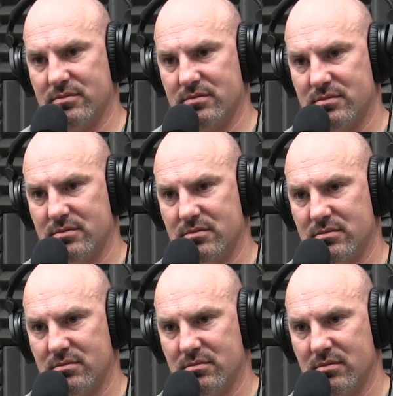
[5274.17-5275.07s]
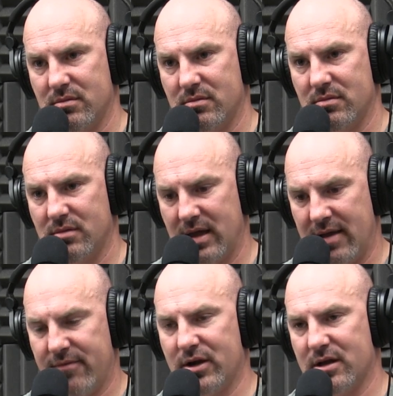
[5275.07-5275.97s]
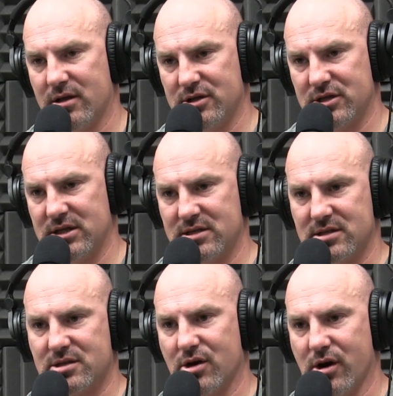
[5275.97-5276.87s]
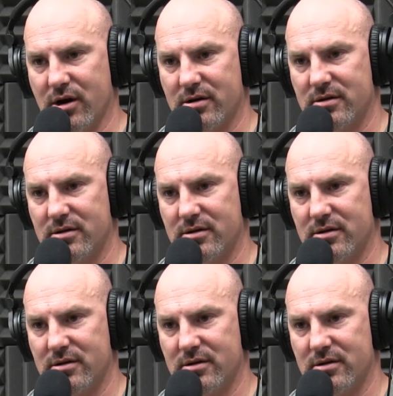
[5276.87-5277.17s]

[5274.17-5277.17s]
Hmm. Every collision is a scar.